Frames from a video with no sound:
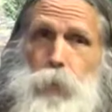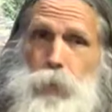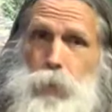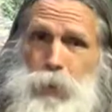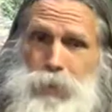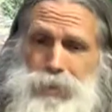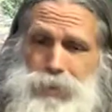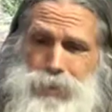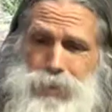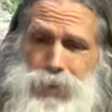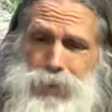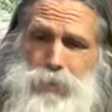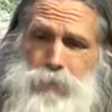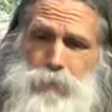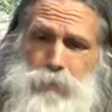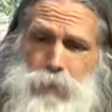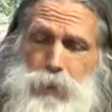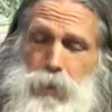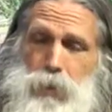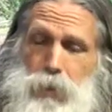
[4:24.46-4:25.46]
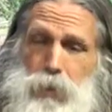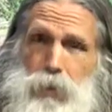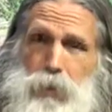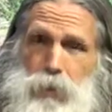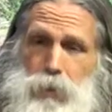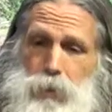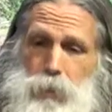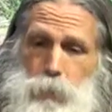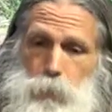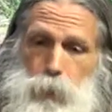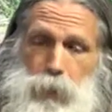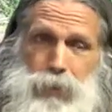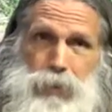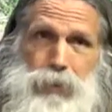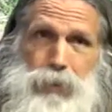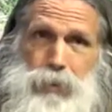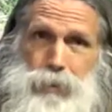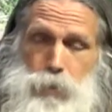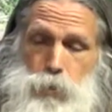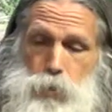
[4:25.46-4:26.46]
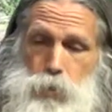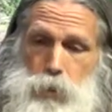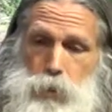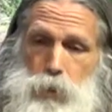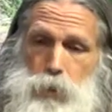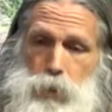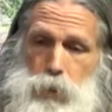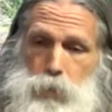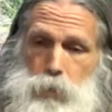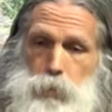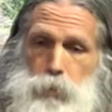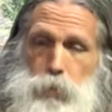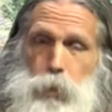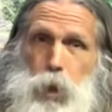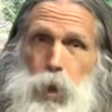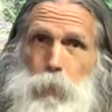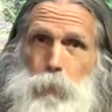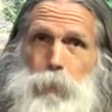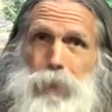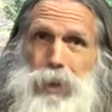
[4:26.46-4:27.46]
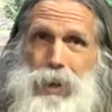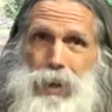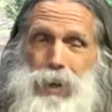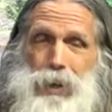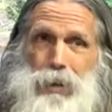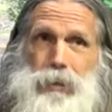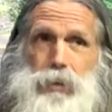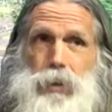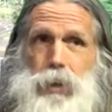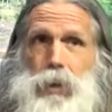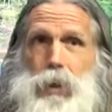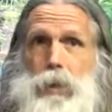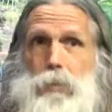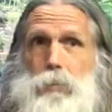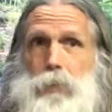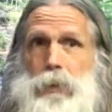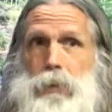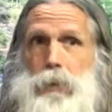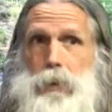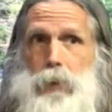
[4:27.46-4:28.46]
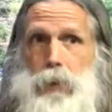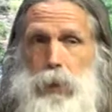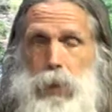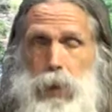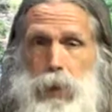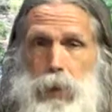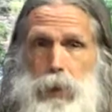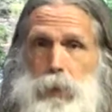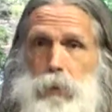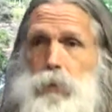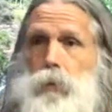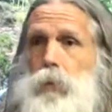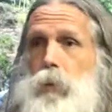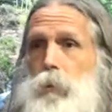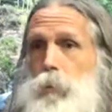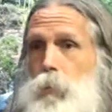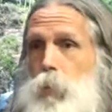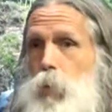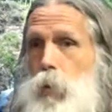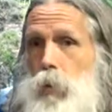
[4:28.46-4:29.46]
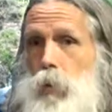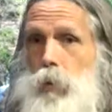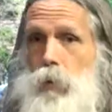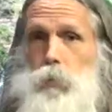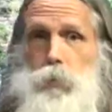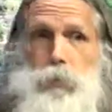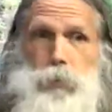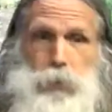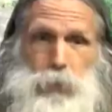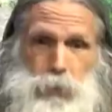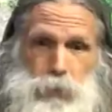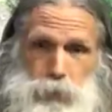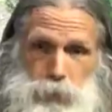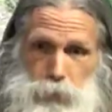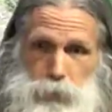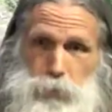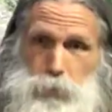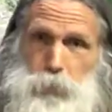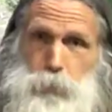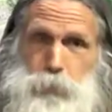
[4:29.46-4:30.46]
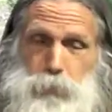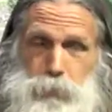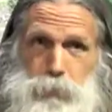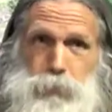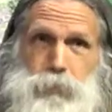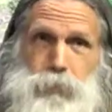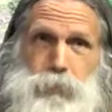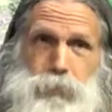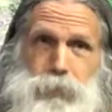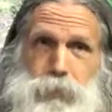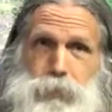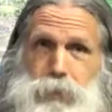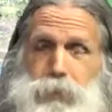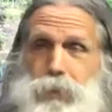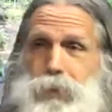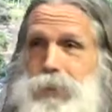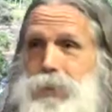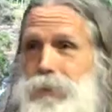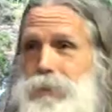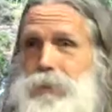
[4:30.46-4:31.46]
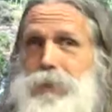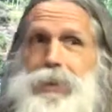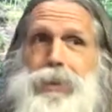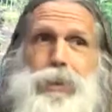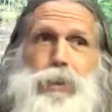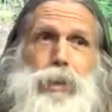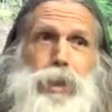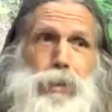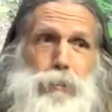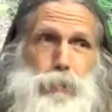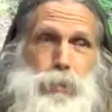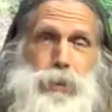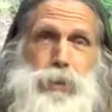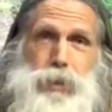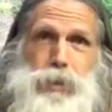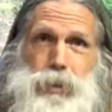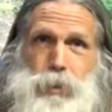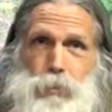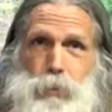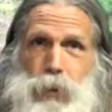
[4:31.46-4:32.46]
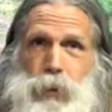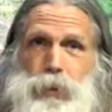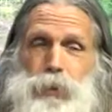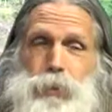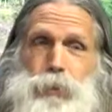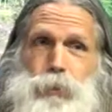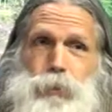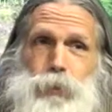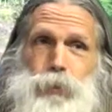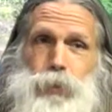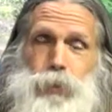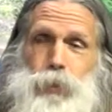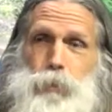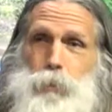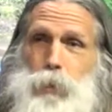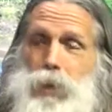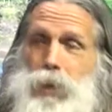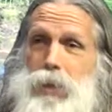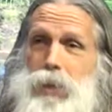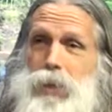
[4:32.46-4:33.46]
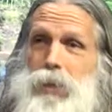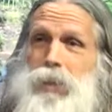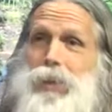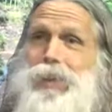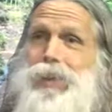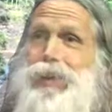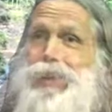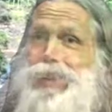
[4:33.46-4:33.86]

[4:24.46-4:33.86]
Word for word: where instead of you know, breaking down sugar into carbon dioxide, which is a gas, and water, which is the 99% of the molecules in our body,